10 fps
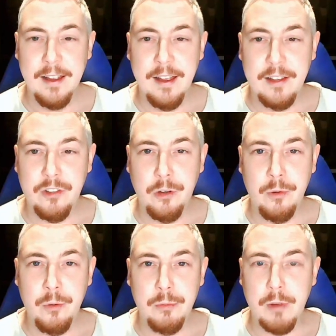
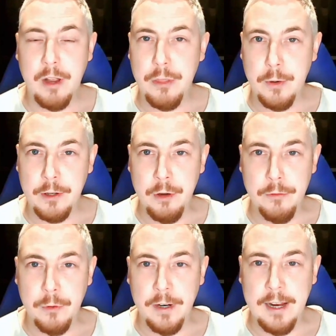So I thought I'd go
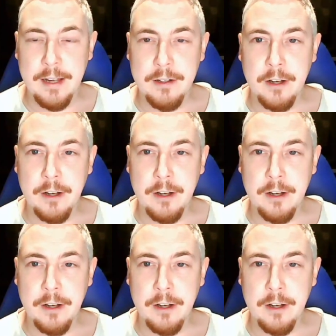for it and